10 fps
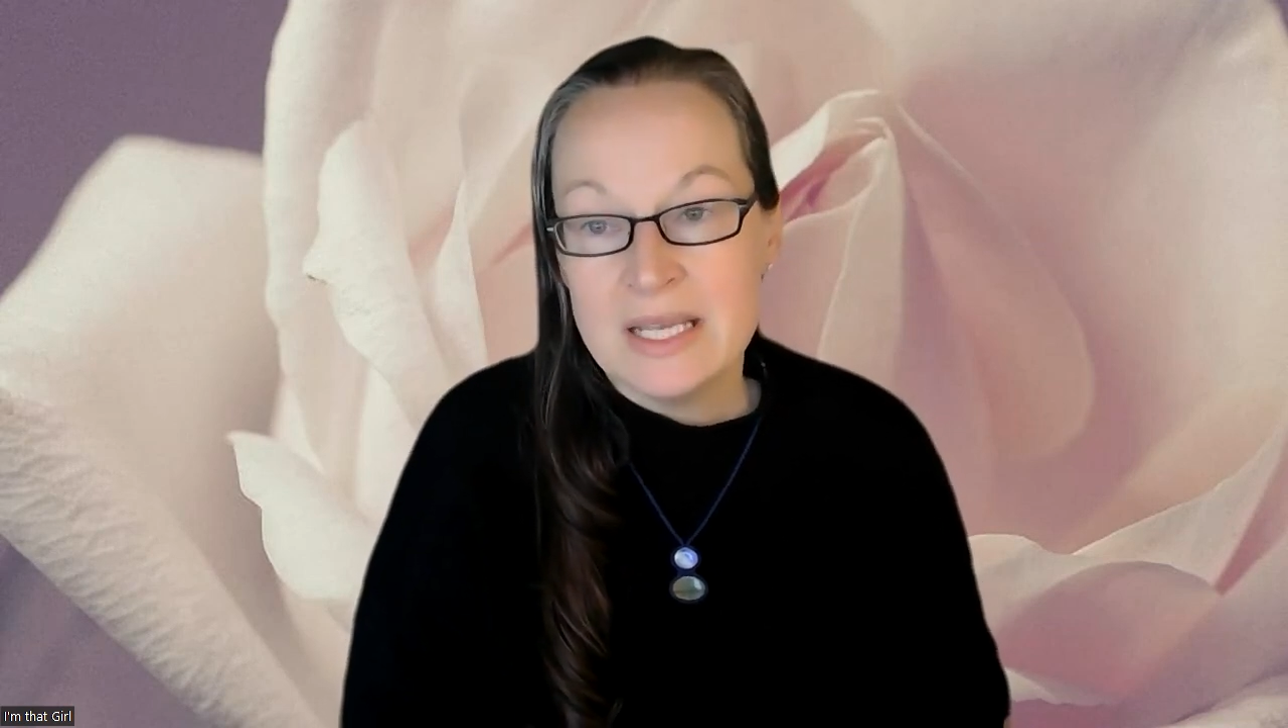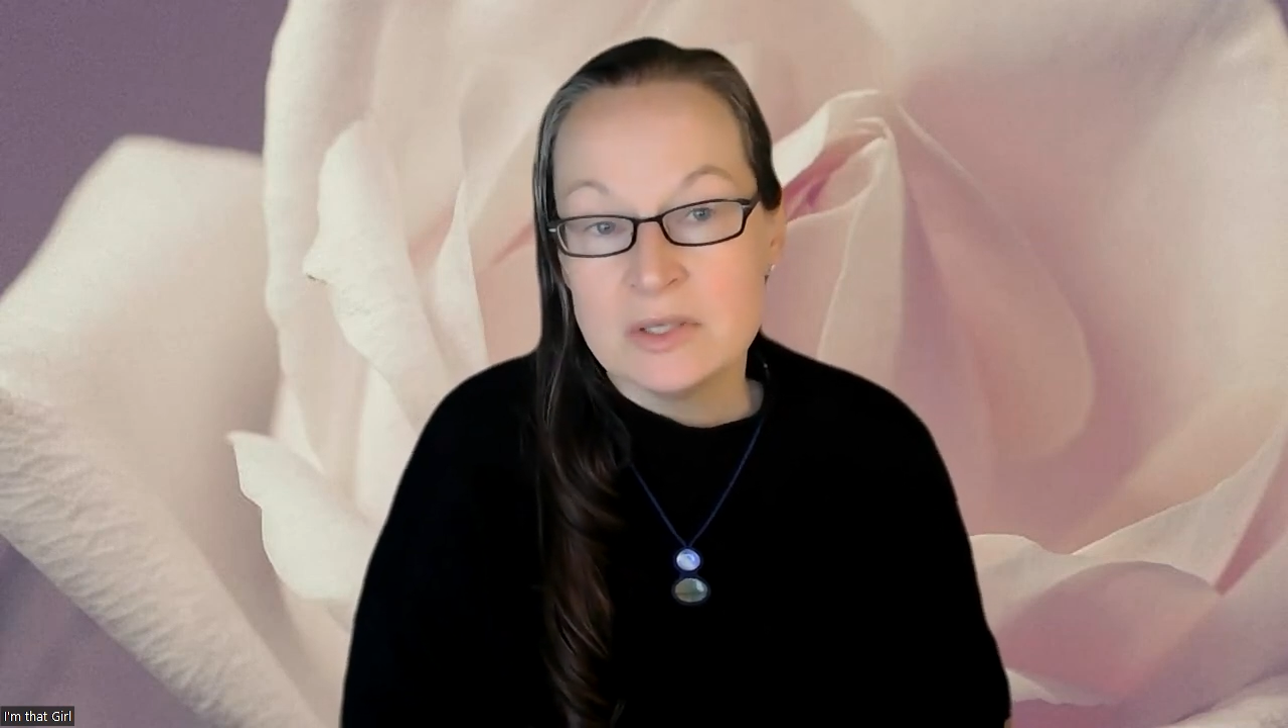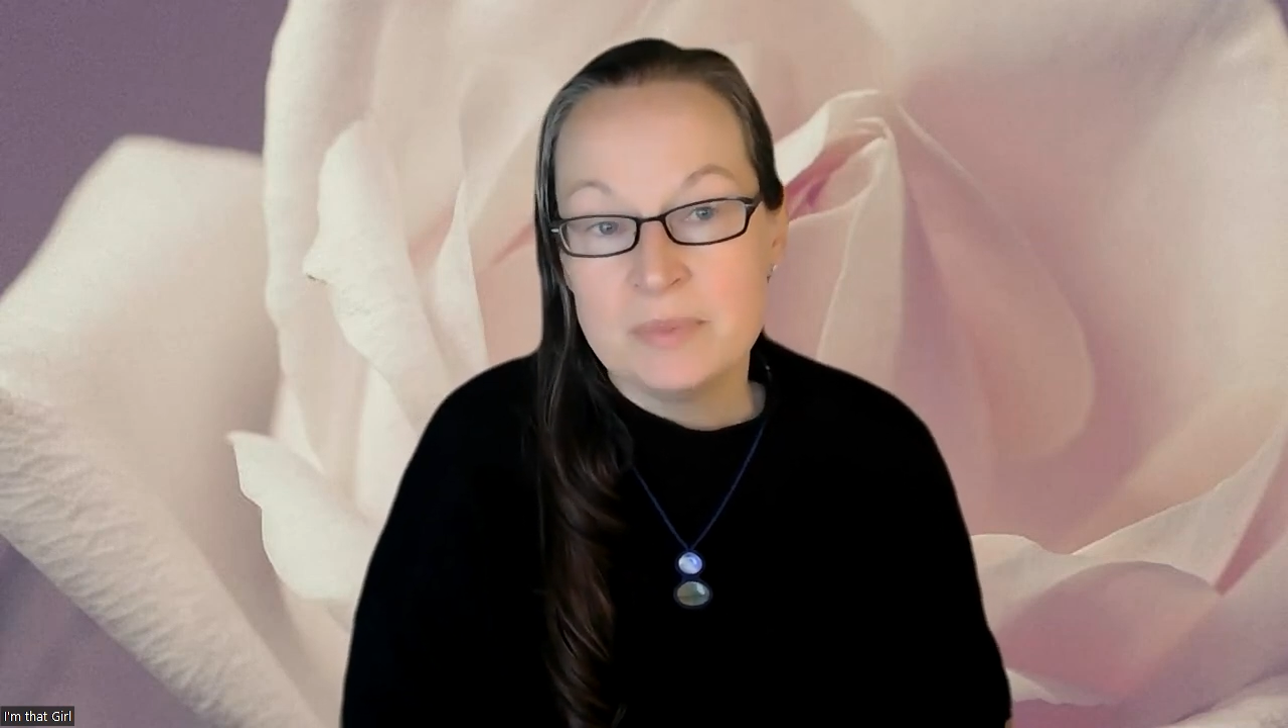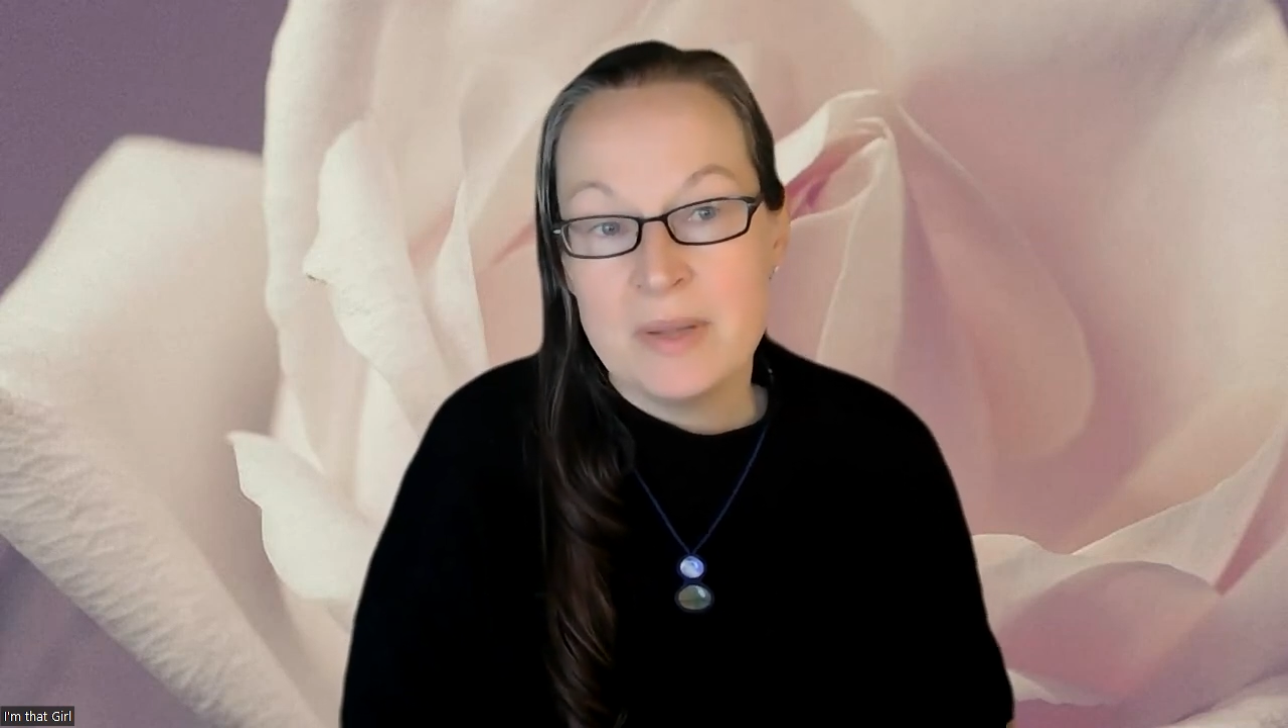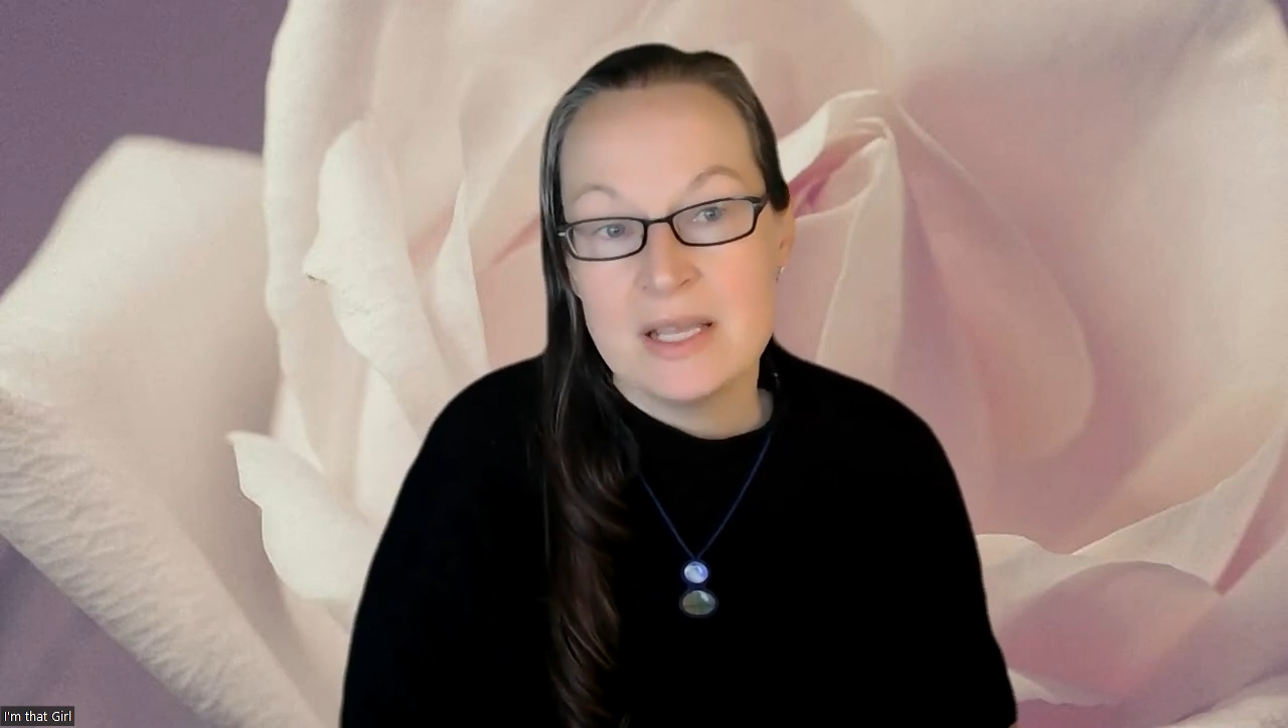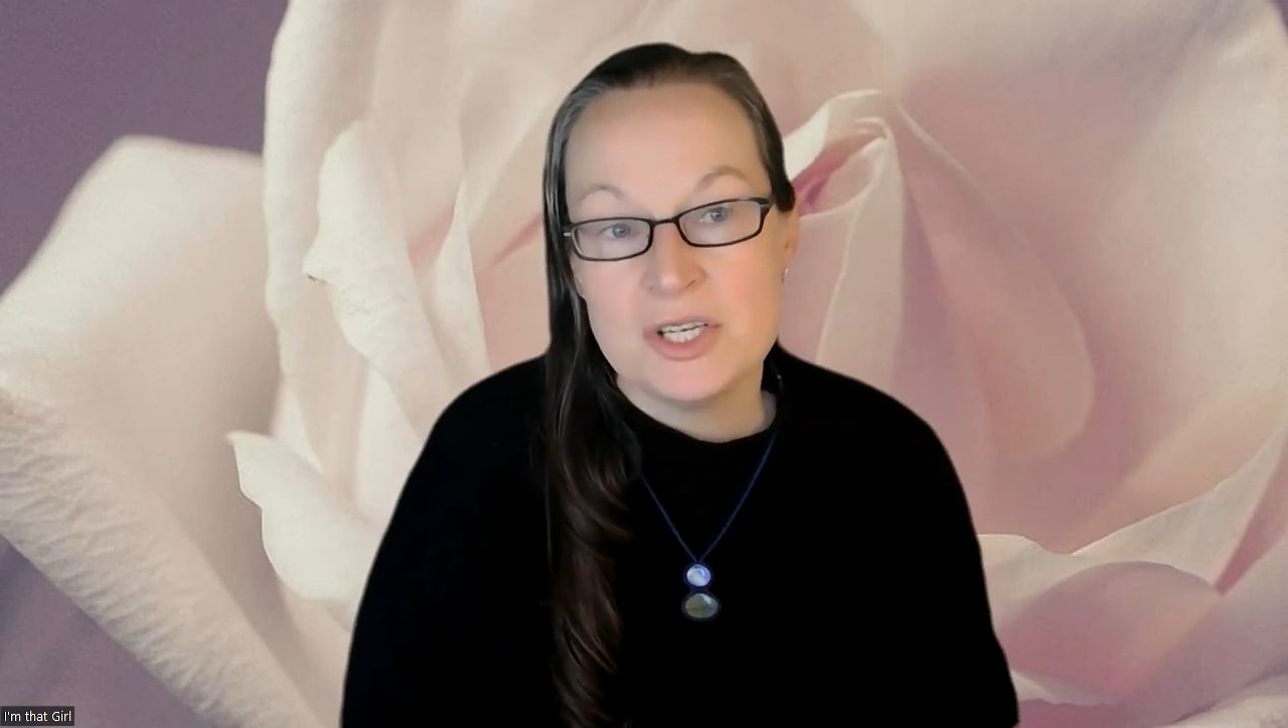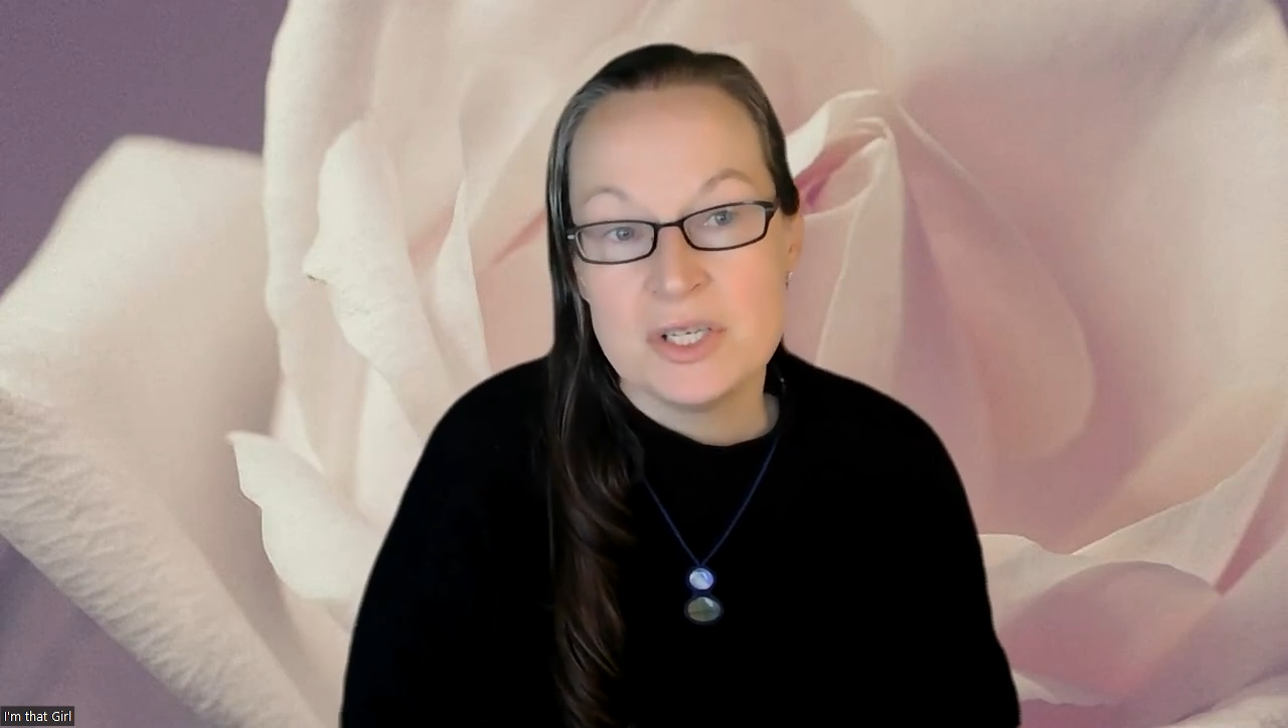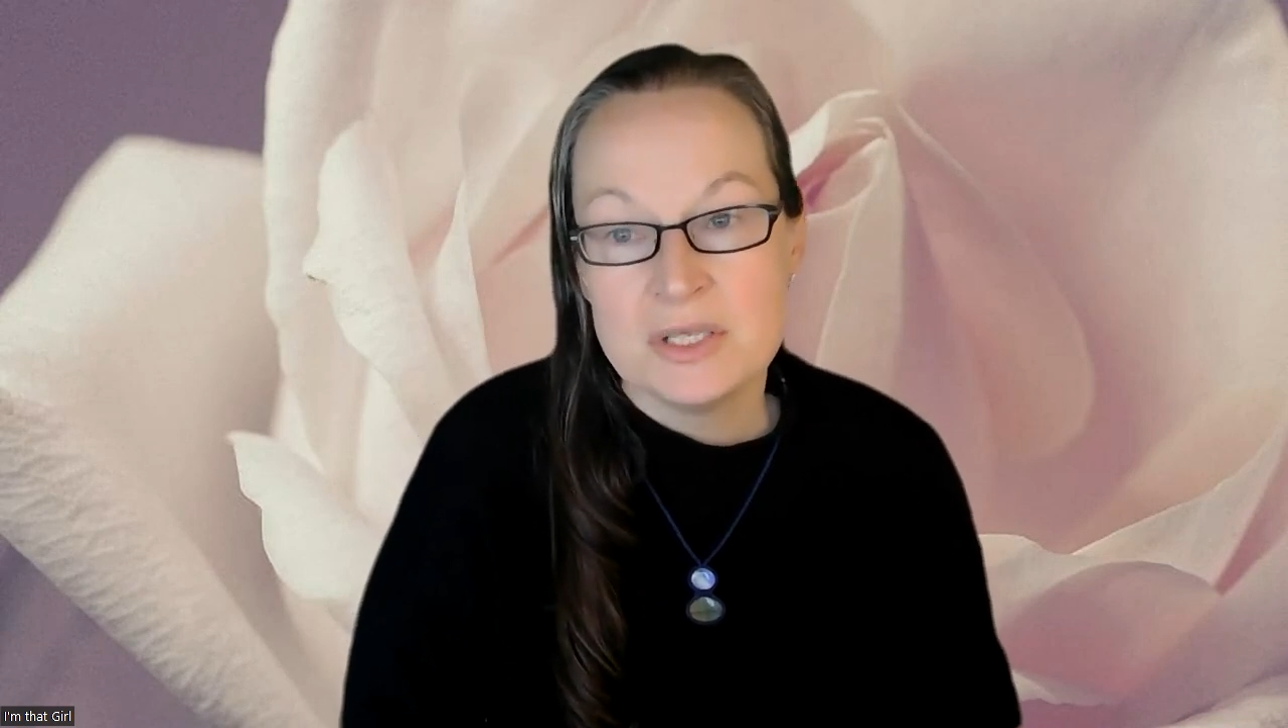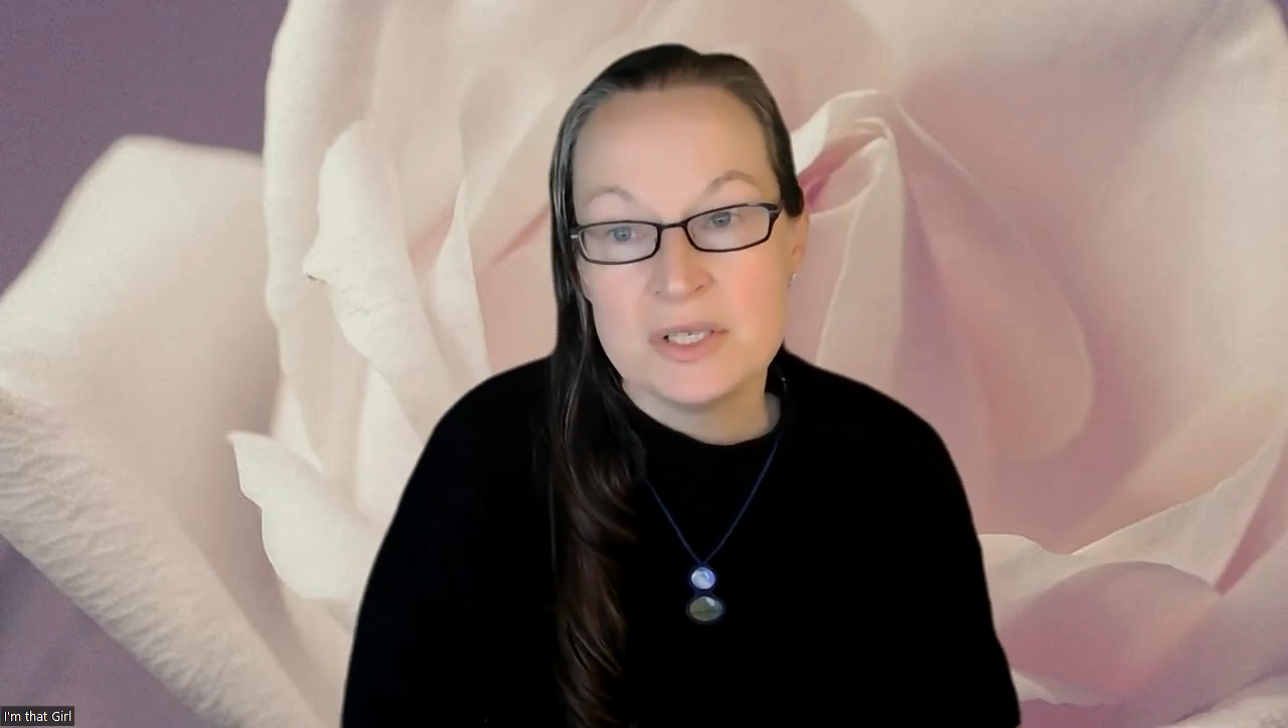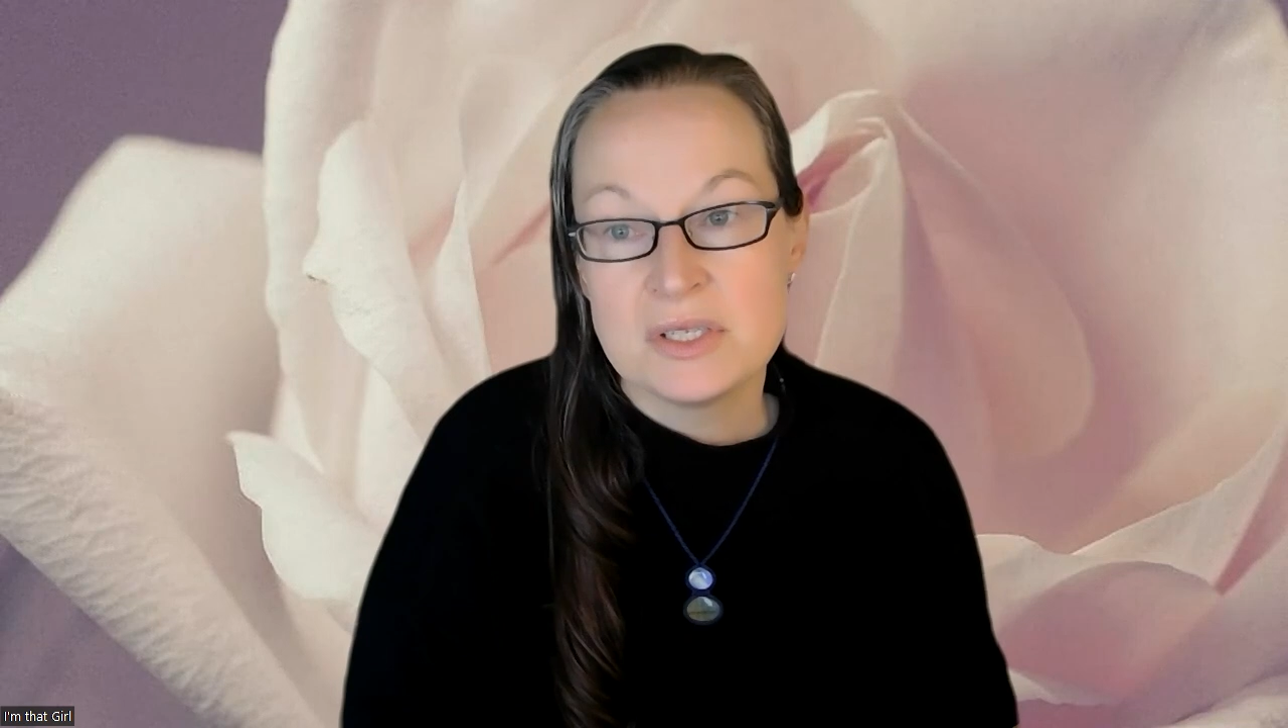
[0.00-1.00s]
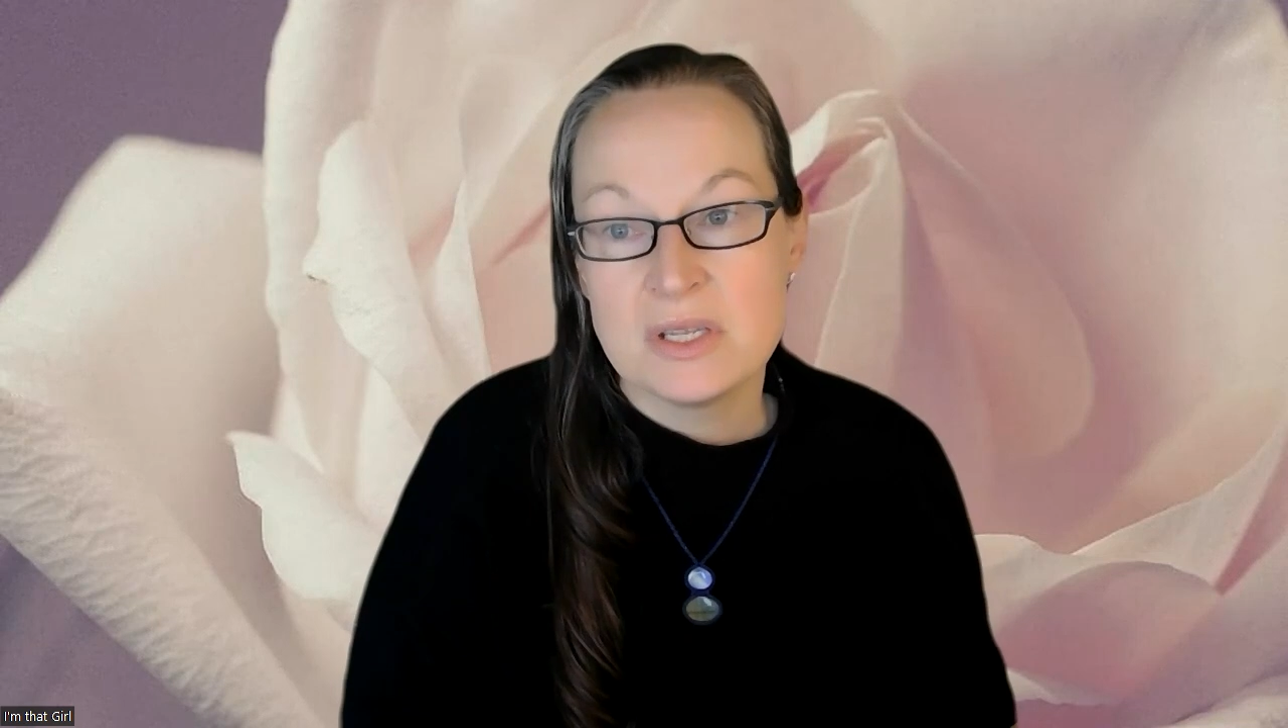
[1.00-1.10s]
ill patients